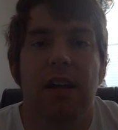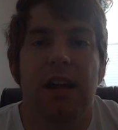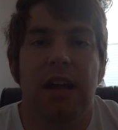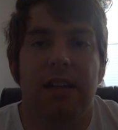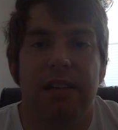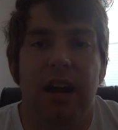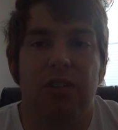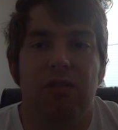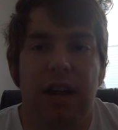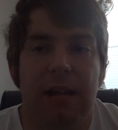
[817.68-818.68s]
He's now
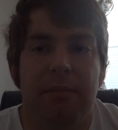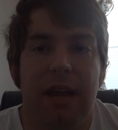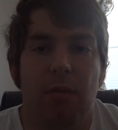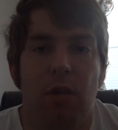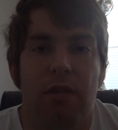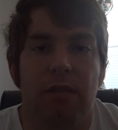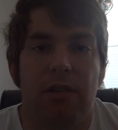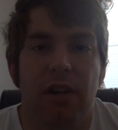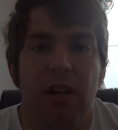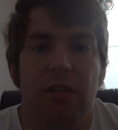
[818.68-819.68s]
Trainman1
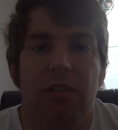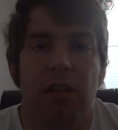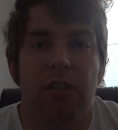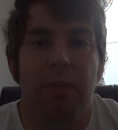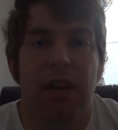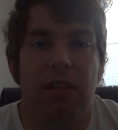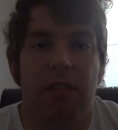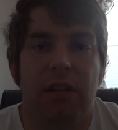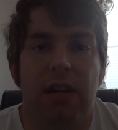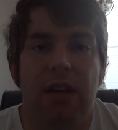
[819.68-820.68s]
Returns. It's
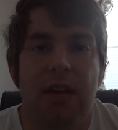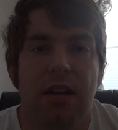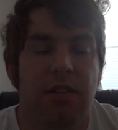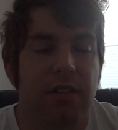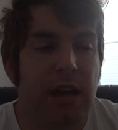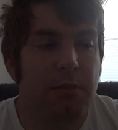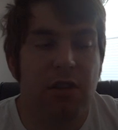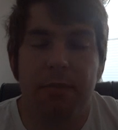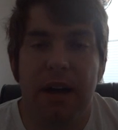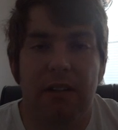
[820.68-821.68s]
basically same
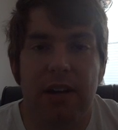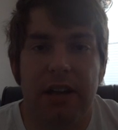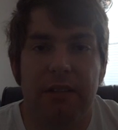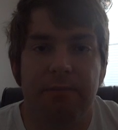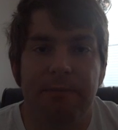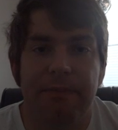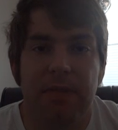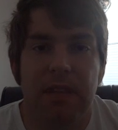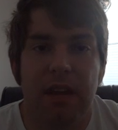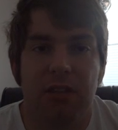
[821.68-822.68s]
spelling
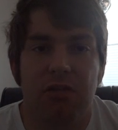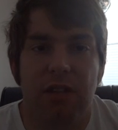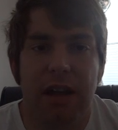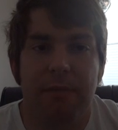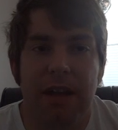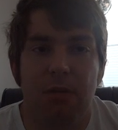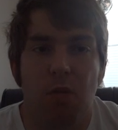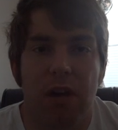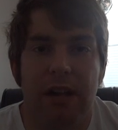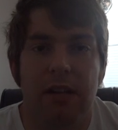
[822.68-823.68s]
as
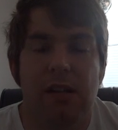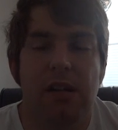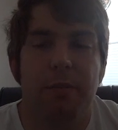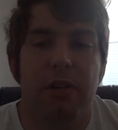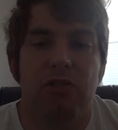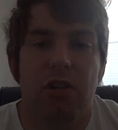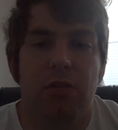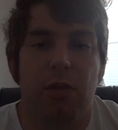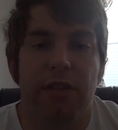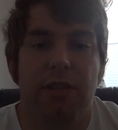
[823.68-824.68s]
Trainman1, but
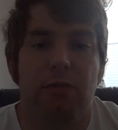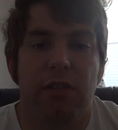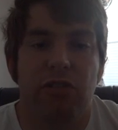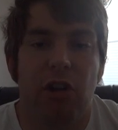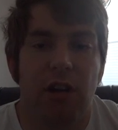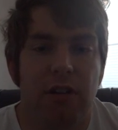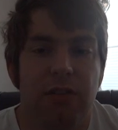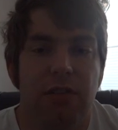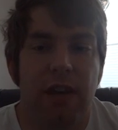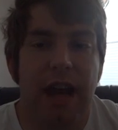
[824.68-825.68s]
just with
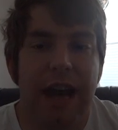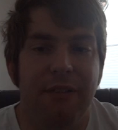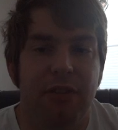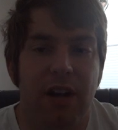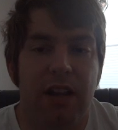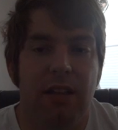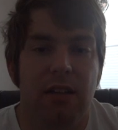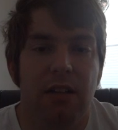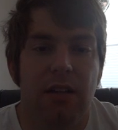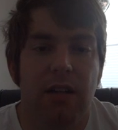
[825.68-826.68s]
returns after it.
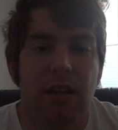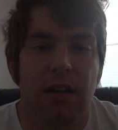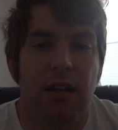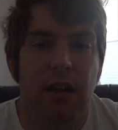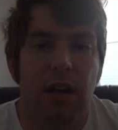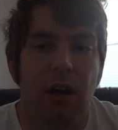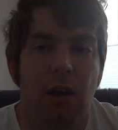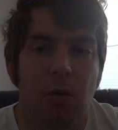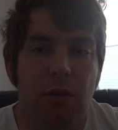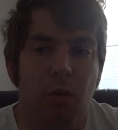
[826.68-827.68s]

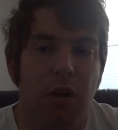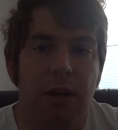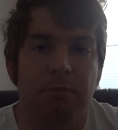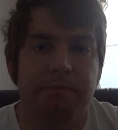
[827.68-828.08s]
All one word.